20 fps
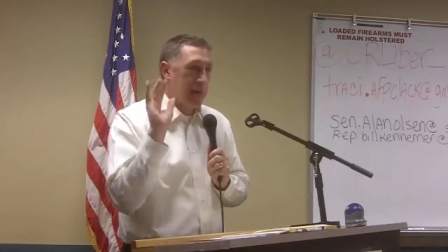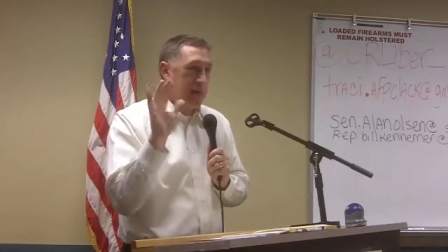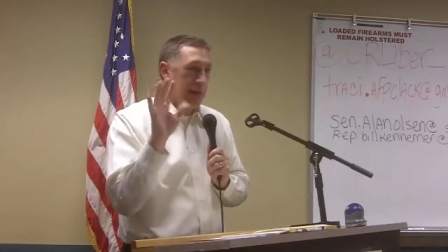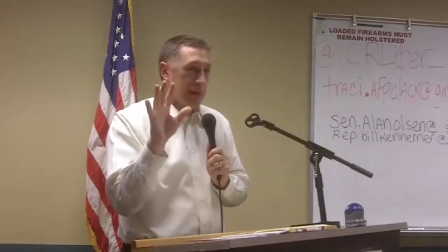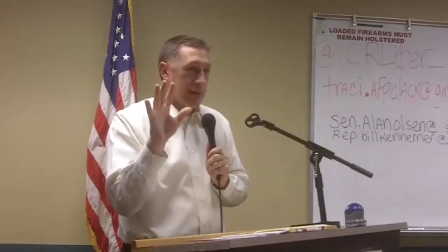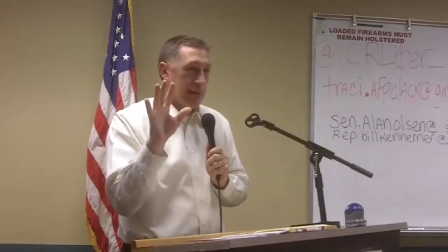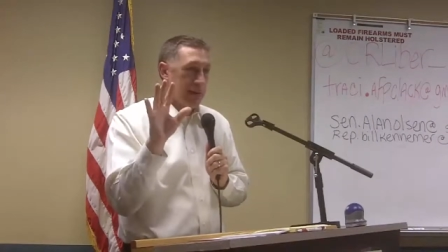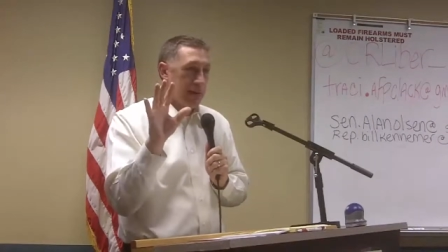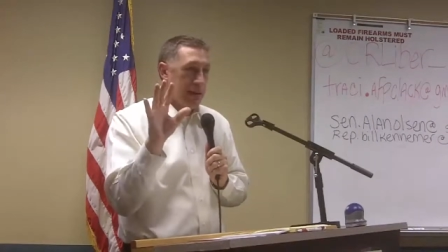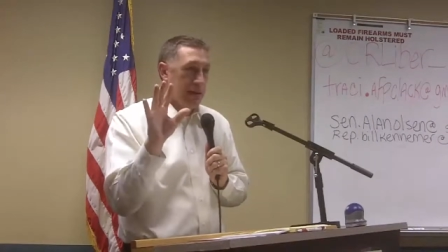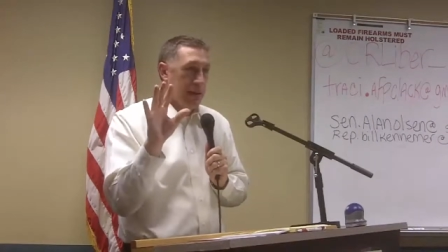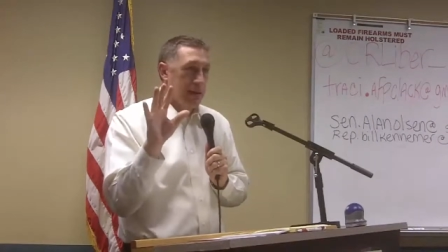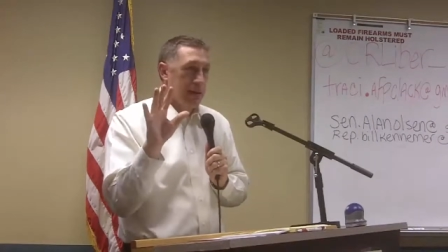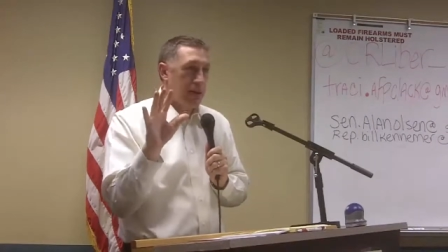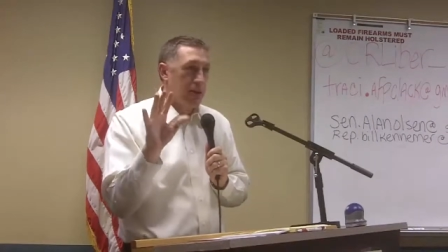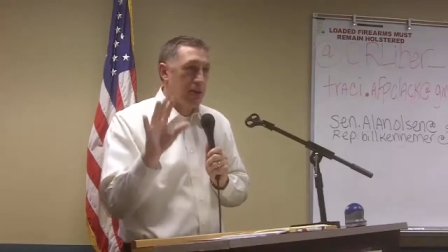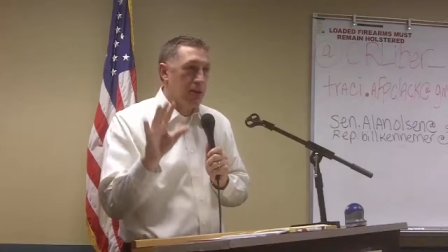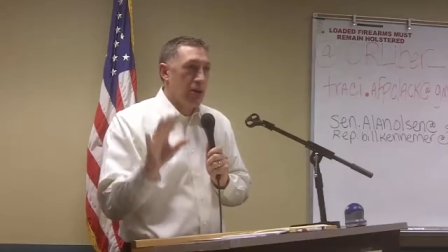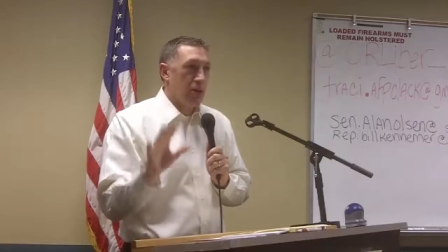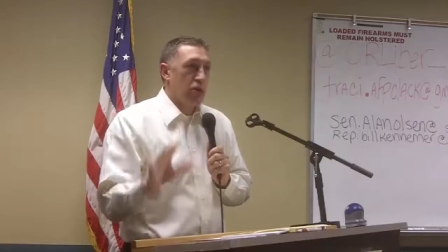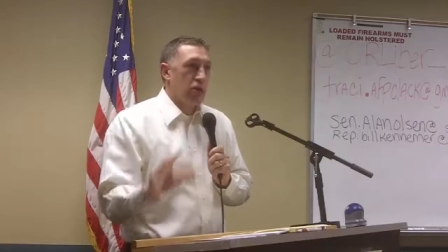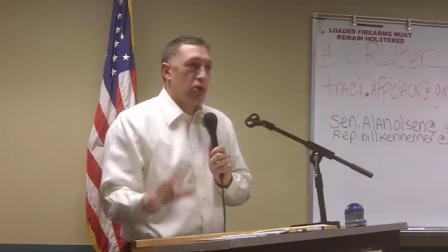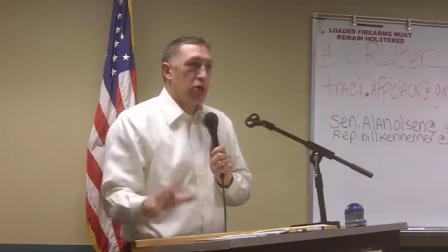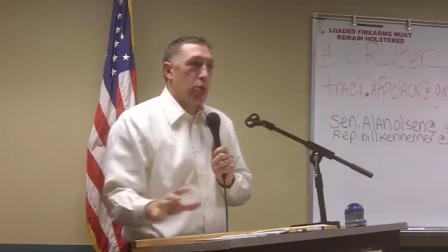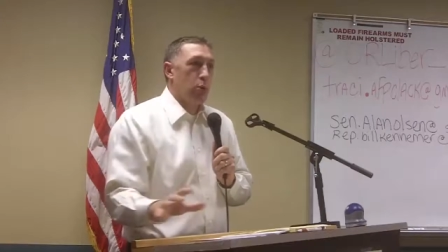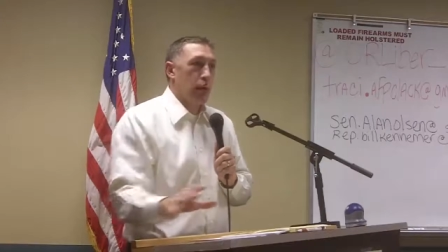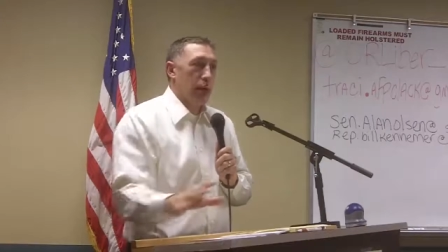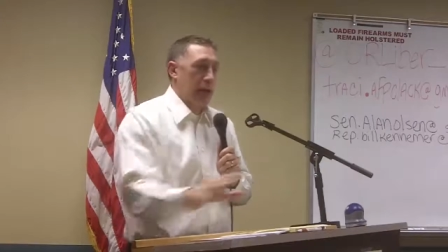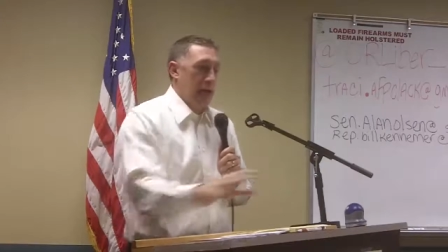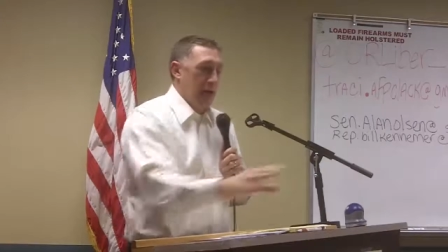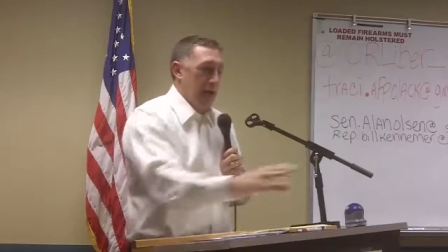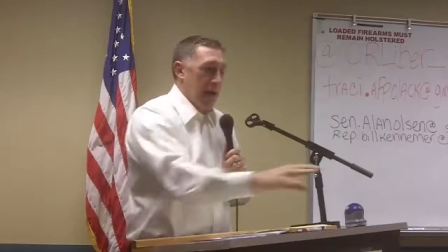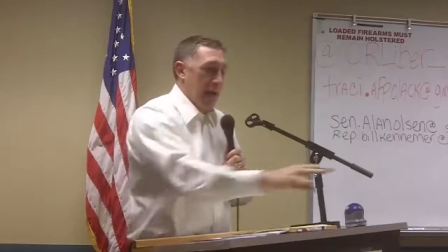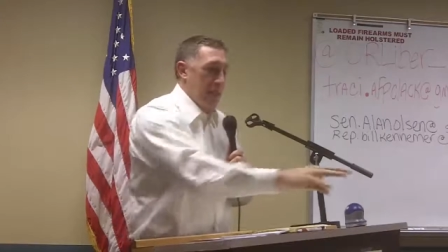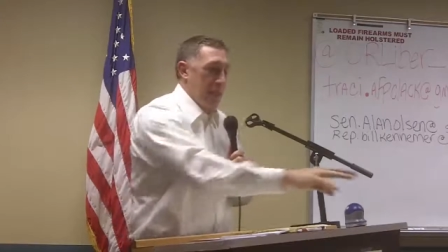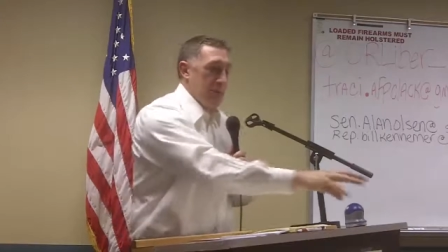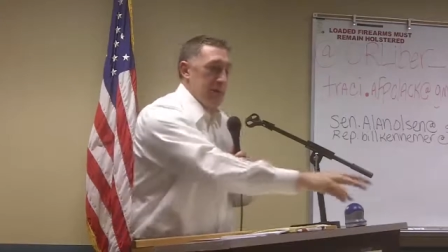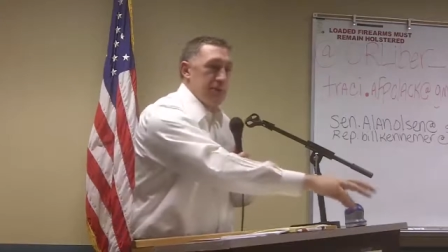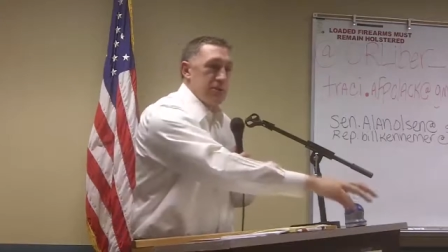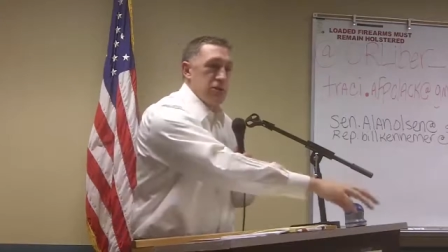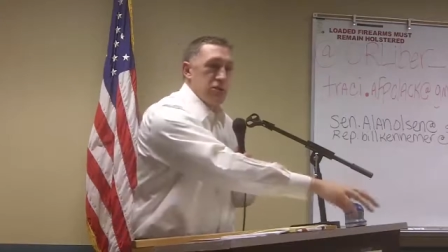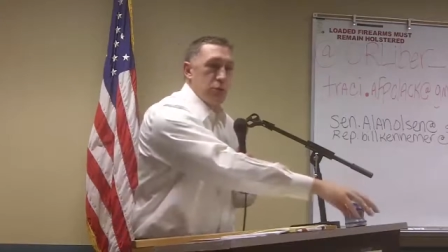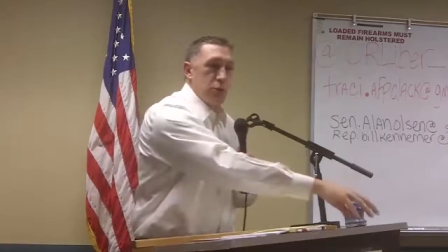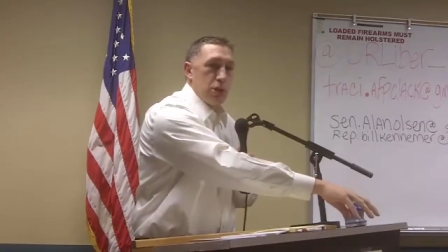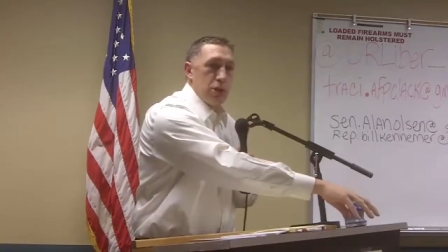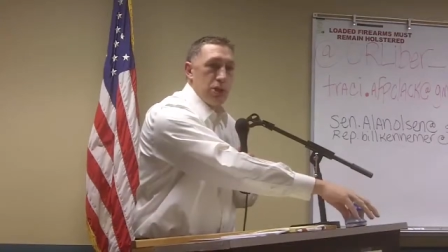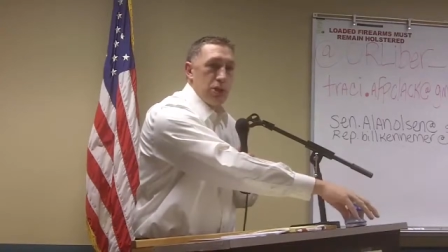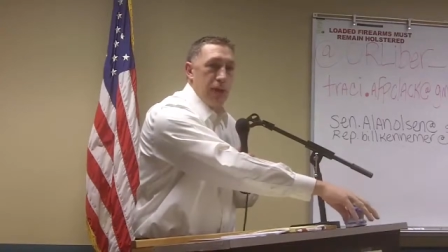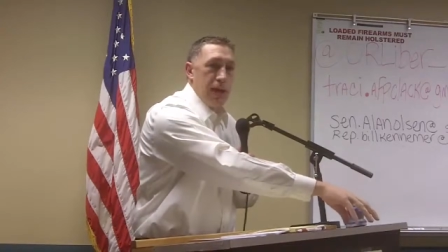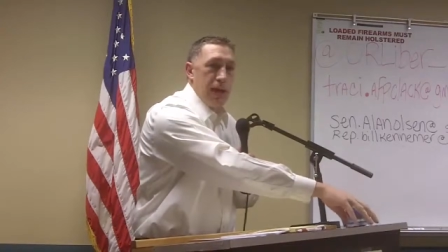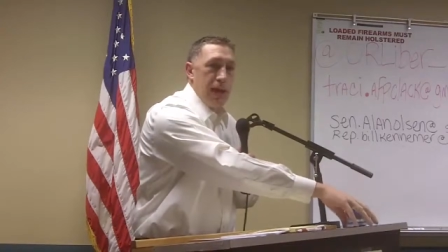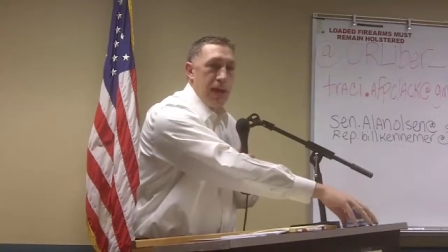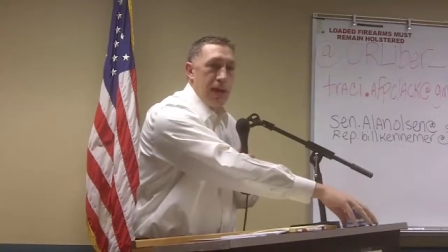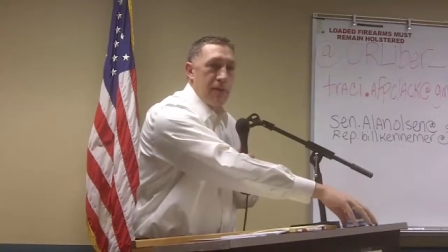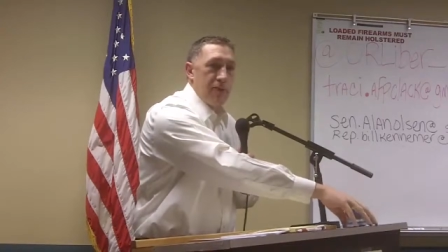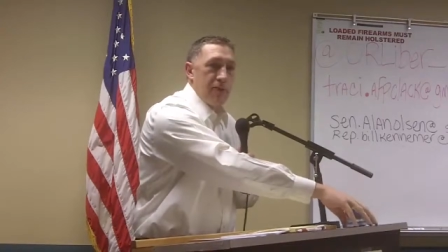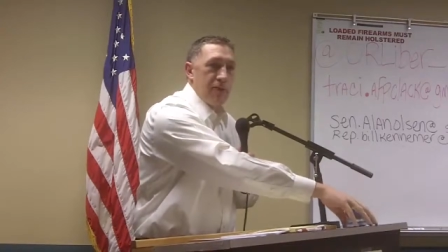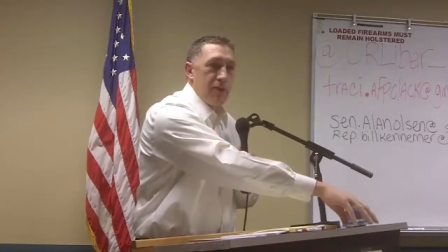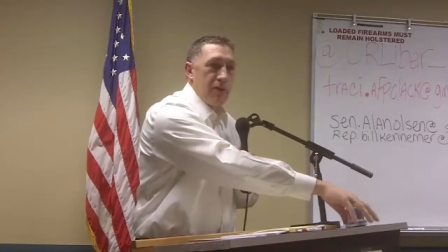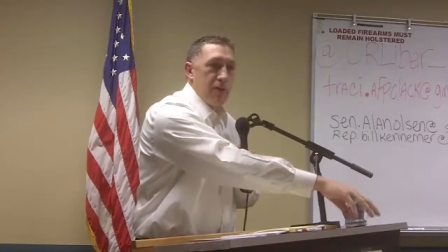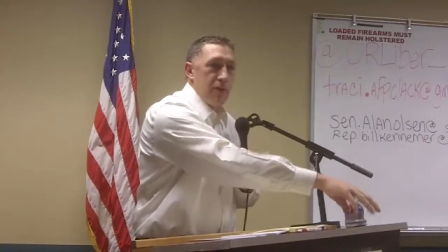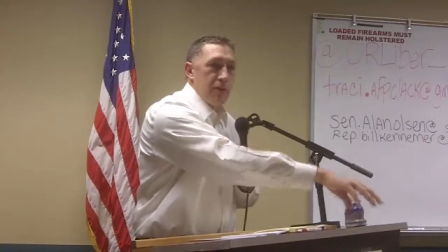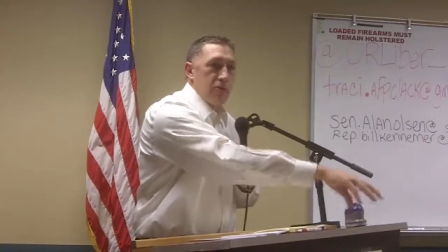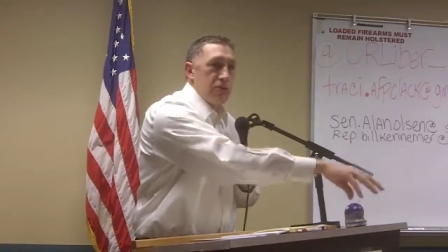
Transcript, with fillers: back then to what happens when you have